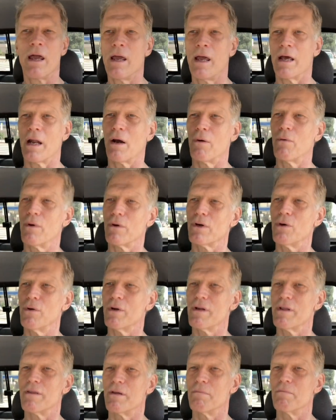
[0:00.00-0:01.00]
And I won't go
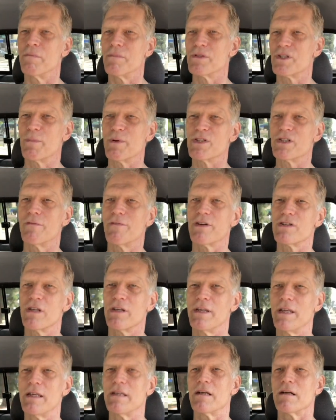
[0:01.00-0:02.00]
into the specifics and
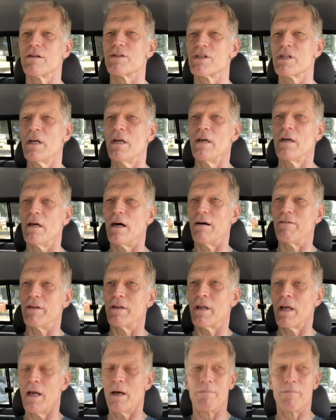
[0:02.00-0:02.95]
details of it,